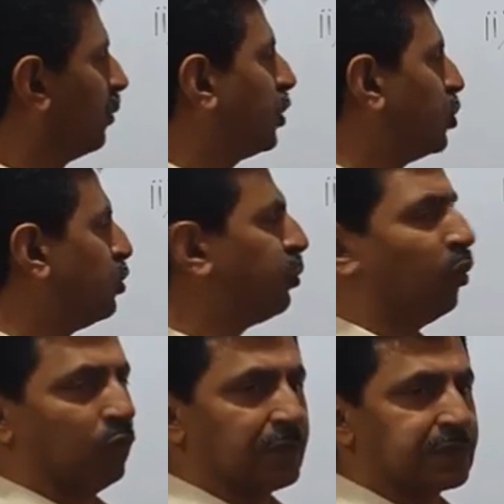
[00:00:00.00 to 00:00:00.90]
two
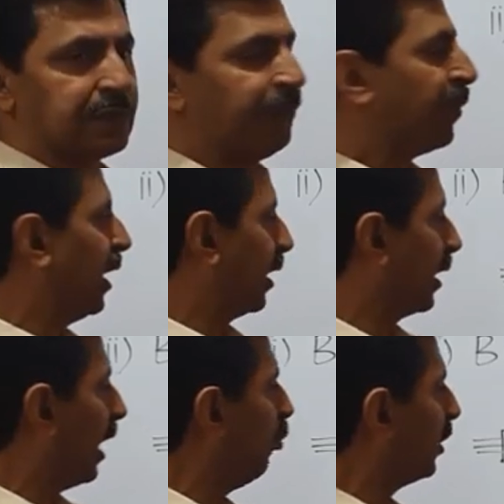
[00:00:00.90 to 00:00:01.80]
poles,
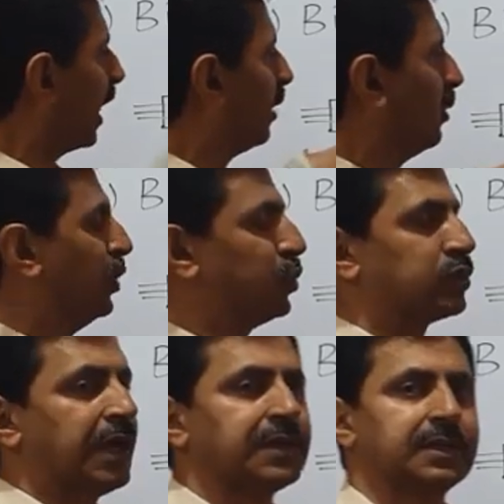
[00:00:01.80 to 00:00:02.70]
ground can be used
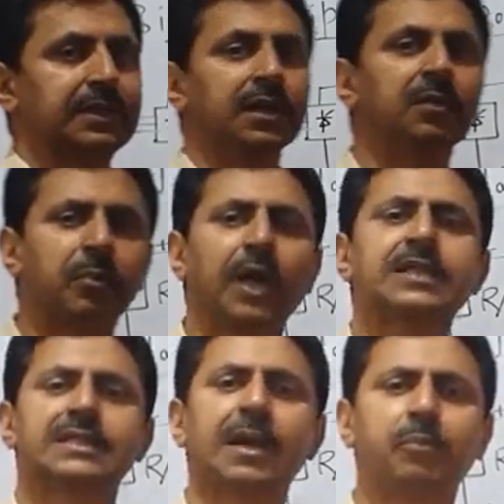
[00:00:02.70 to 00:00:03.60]
as return path
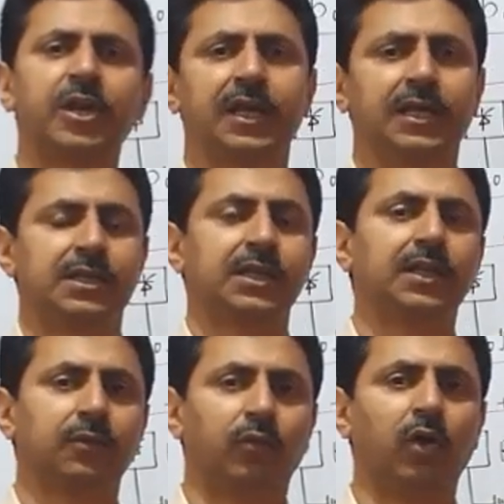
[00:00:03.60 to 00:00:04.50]
temporarily till
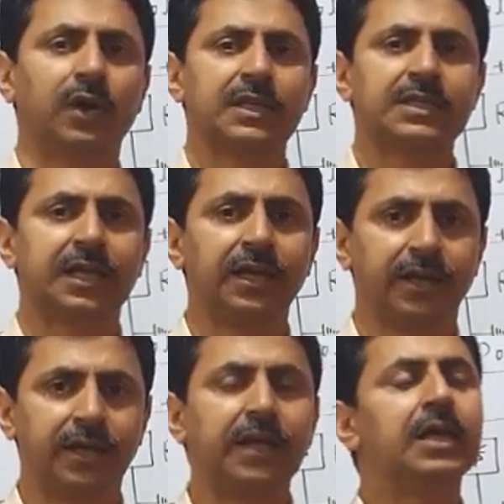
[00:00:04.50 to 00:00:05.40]
the fault is
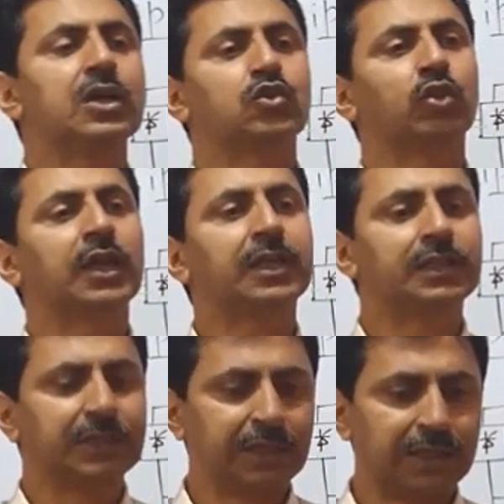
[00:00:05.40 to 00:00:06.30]
cleared, so that
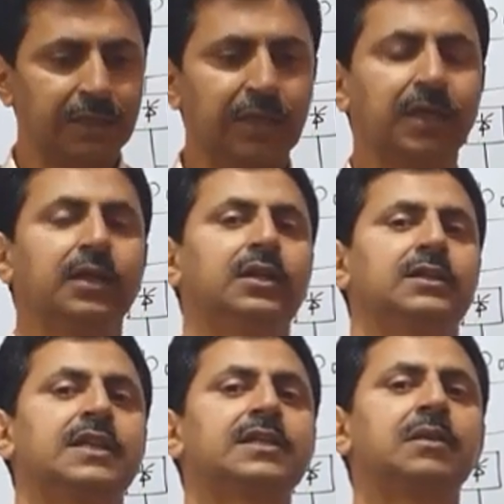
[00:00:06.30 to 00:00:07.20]
the
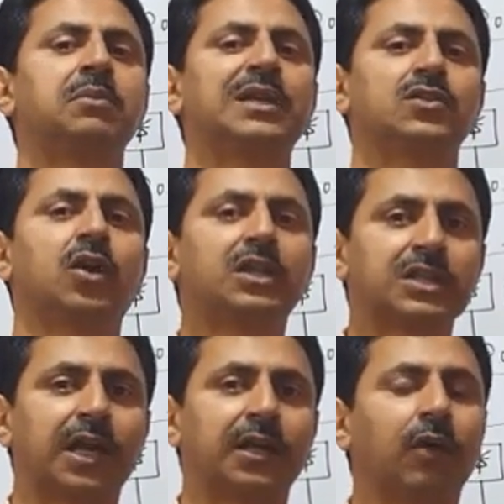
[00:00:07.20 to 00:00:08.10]
system does not
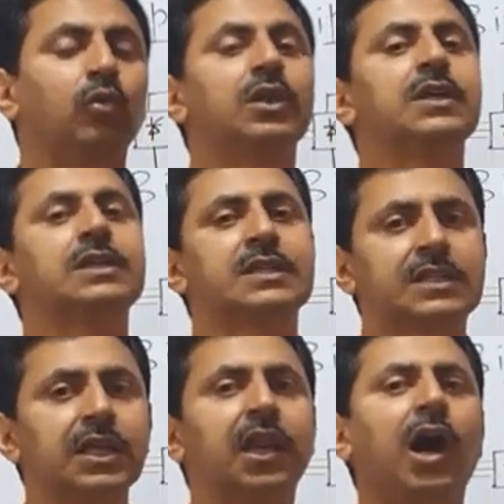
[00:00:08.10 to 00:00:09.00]
shut down.
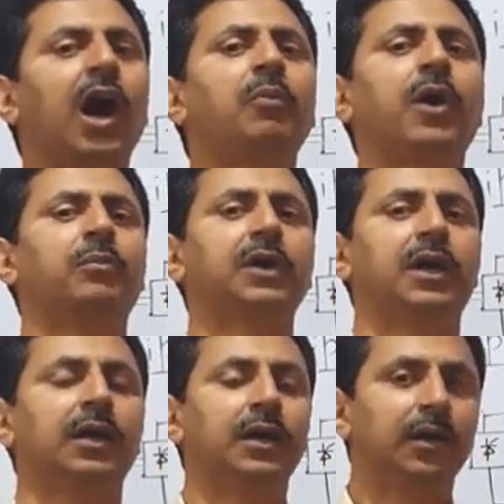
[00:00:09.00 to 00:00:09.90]
Still half of the
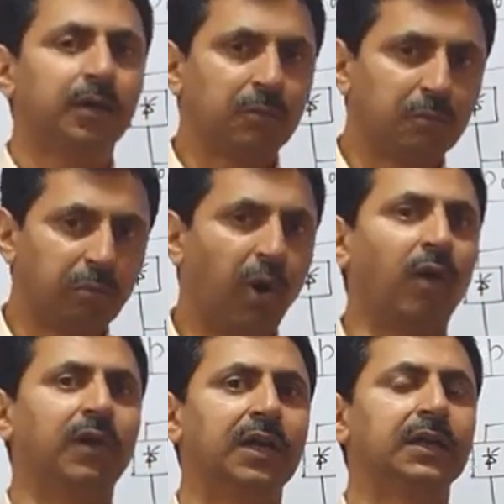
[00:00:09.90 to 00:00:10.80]

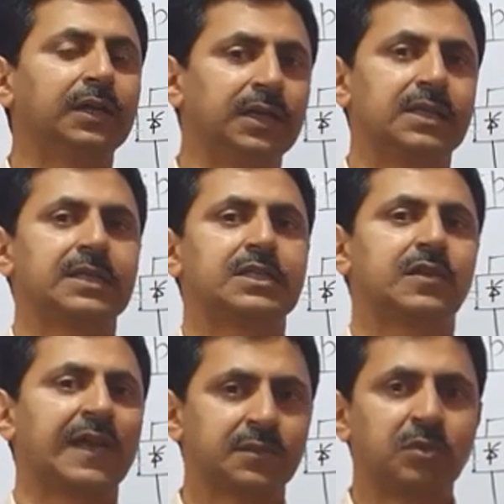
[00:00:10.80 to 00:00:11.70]
power is
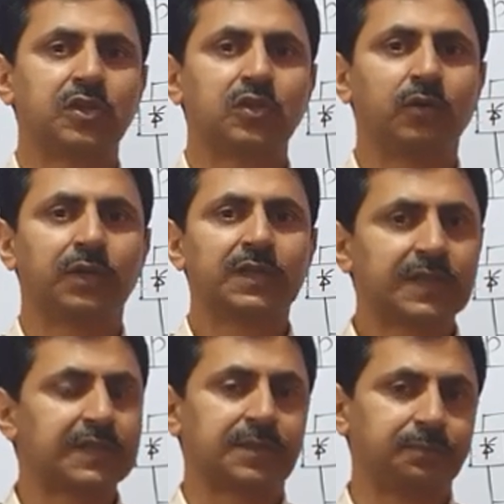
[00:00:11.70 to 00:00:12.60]
transmitted over the
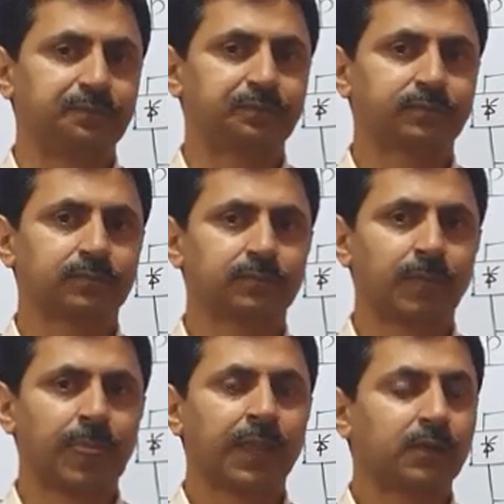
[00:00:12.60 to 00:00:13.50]
system.
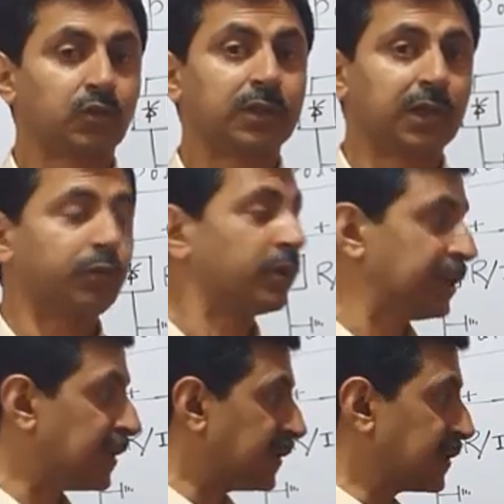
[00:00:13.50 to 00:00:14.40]
So therefore,
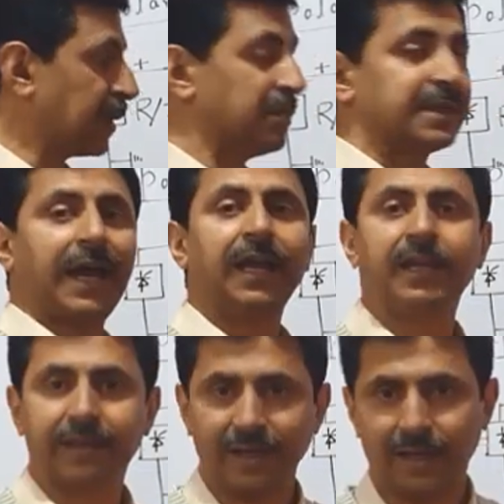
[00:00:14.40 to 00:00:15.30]
this system is highly
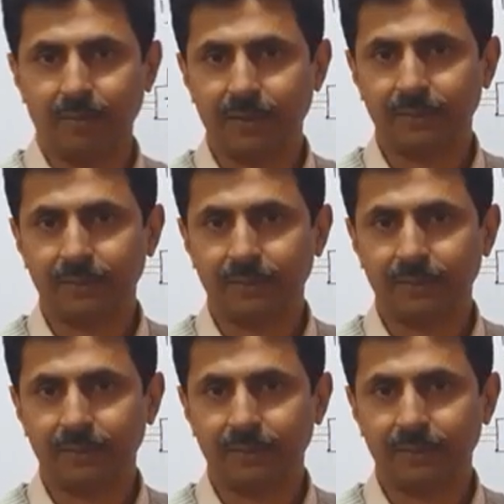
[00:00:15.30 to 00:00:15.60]
reliable.